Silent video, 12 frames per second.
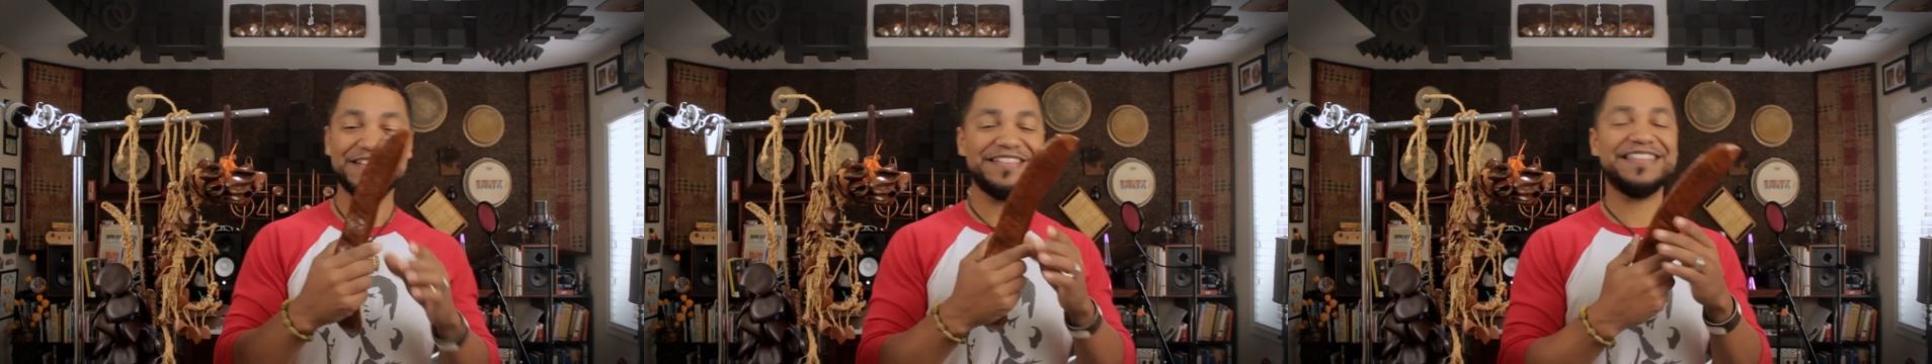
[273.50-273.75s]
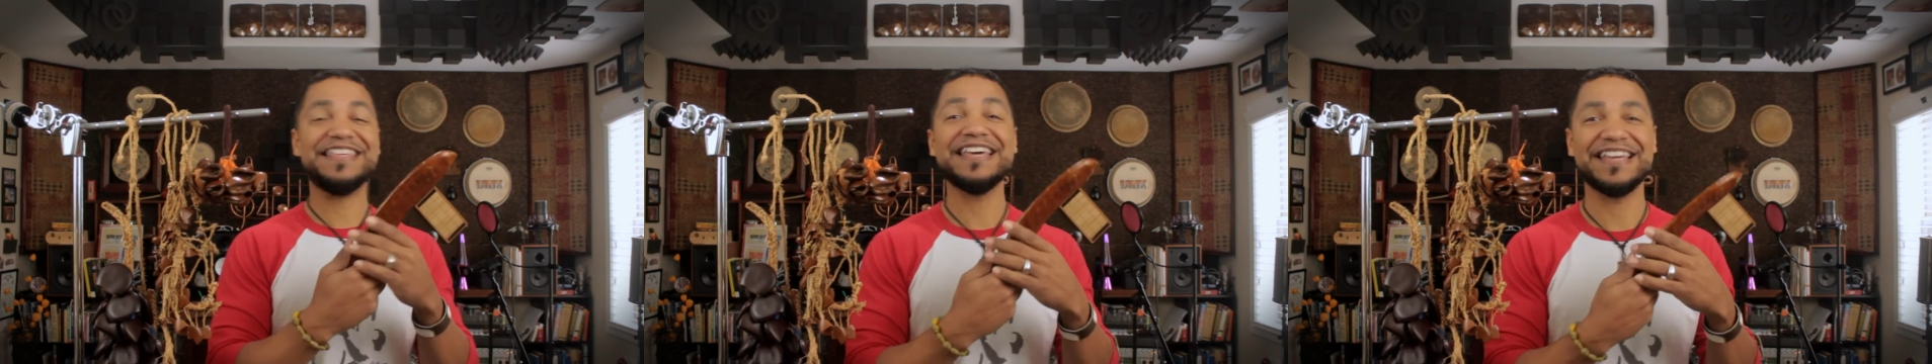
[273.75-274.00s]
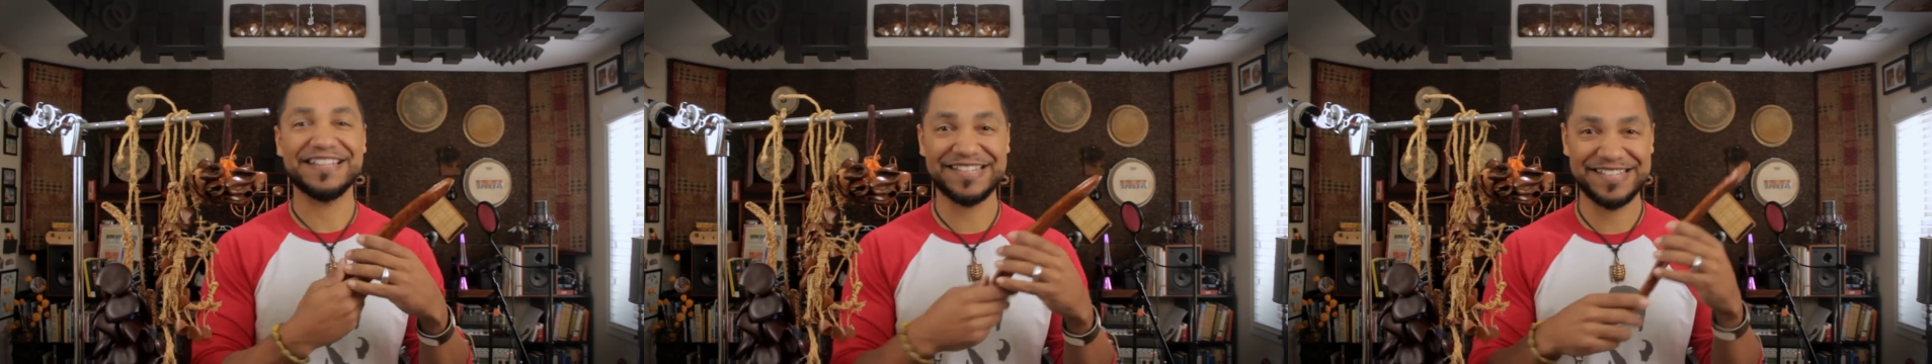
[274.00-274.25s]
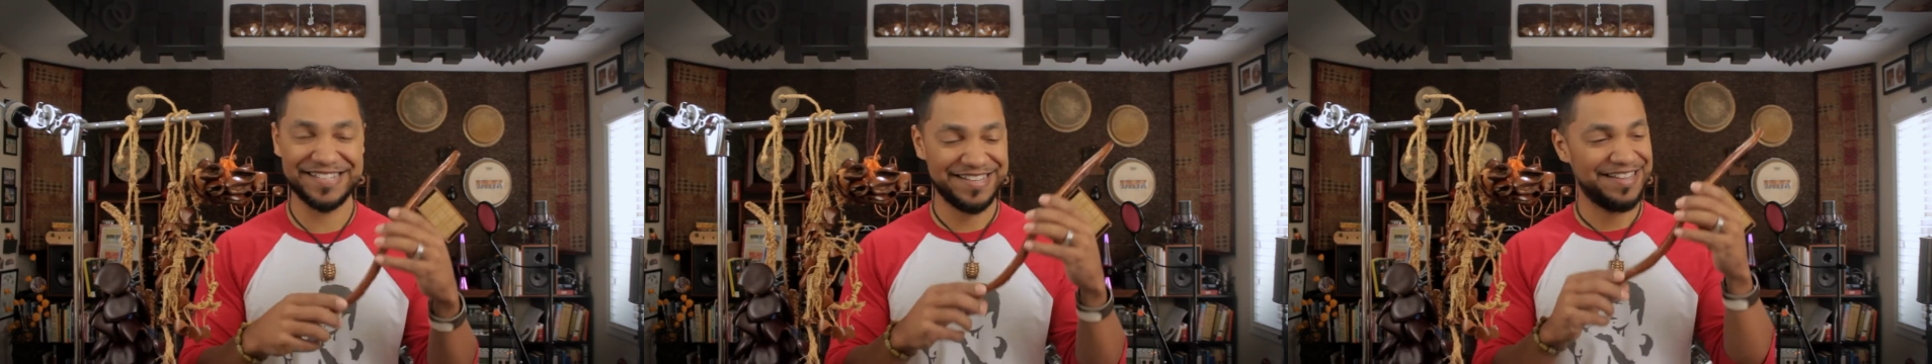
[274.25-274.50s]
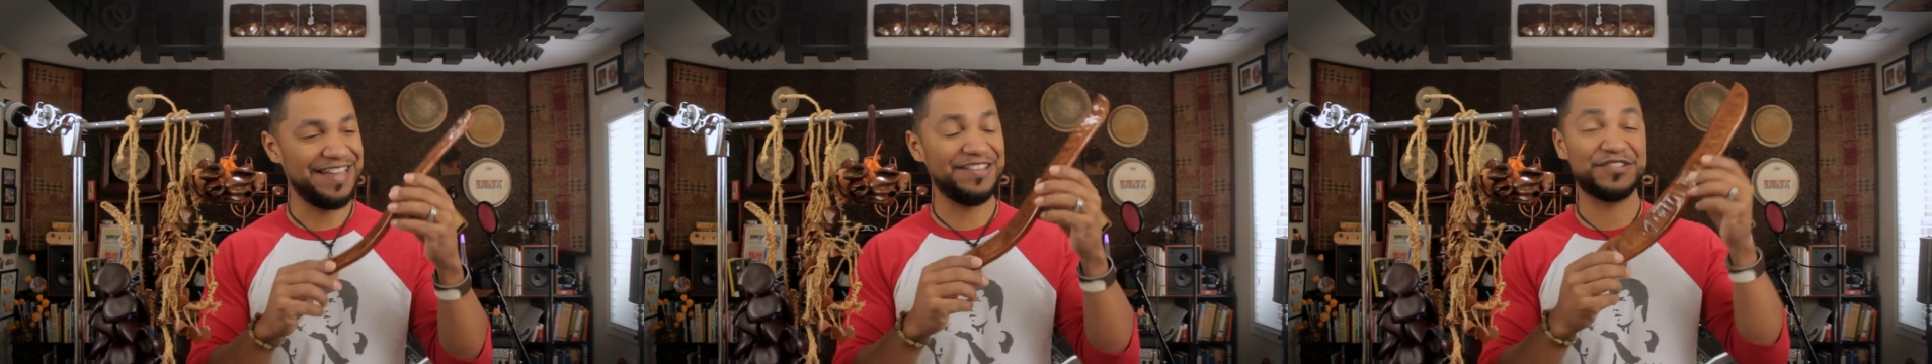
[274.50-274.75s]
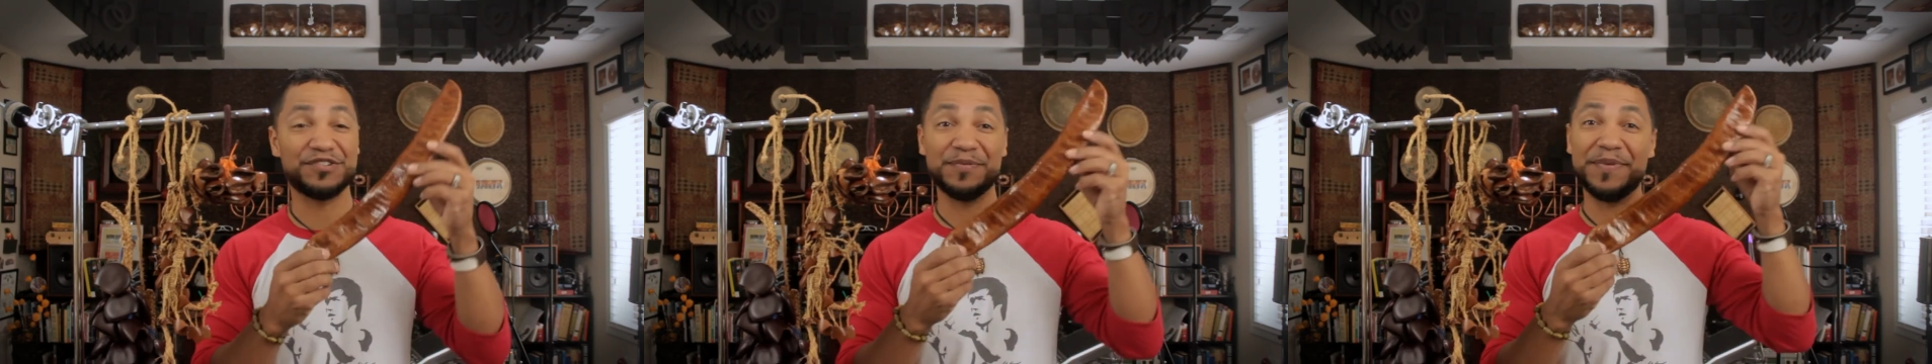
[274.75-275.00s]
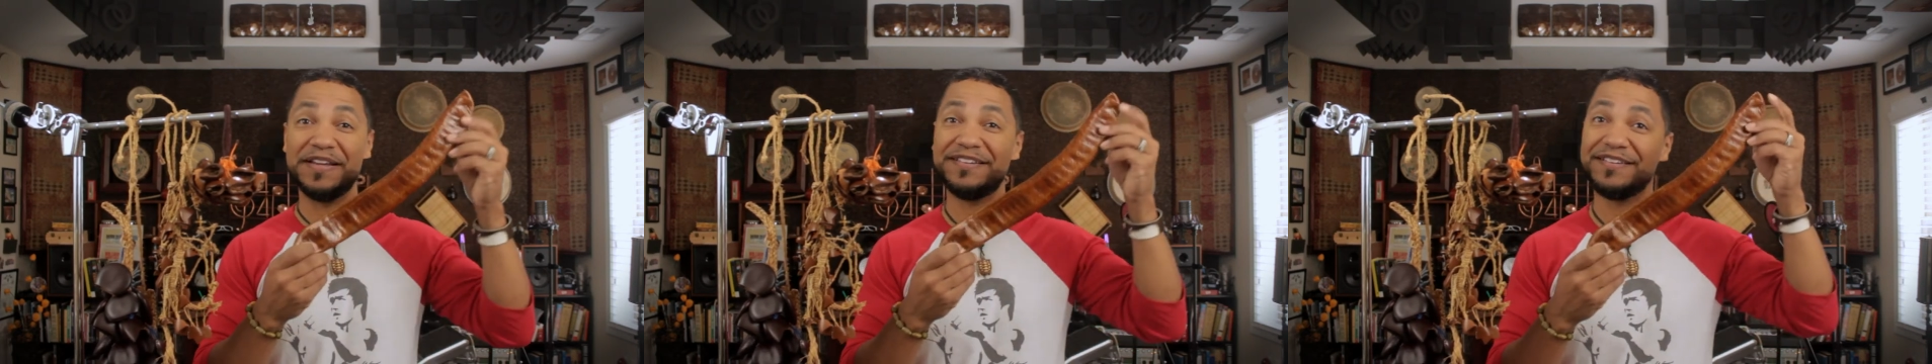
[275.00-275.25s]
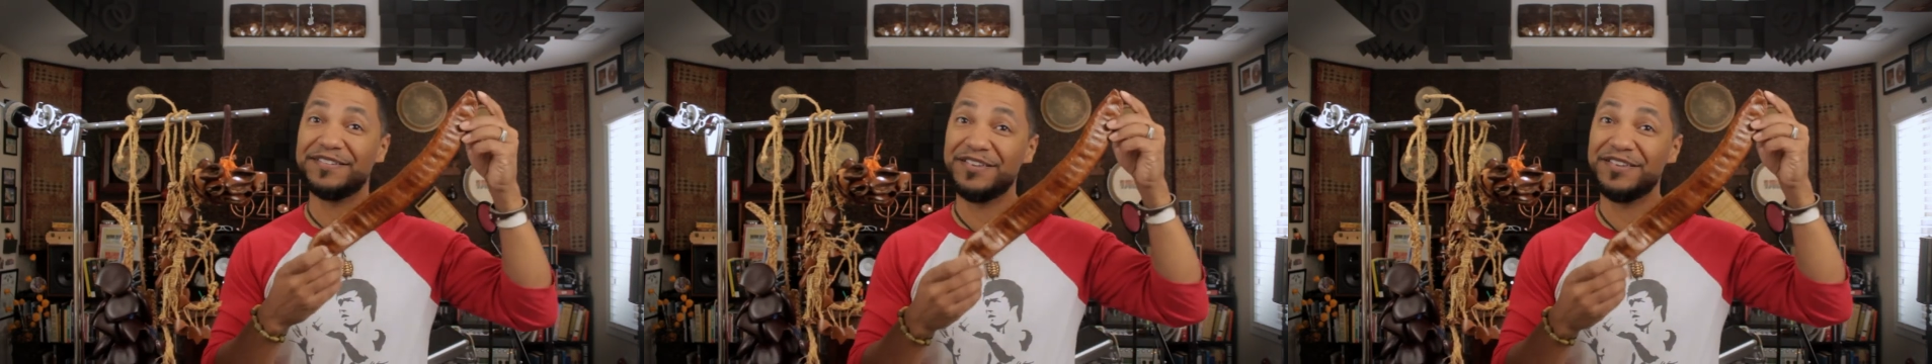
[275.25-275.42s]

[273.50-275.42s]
this instrument,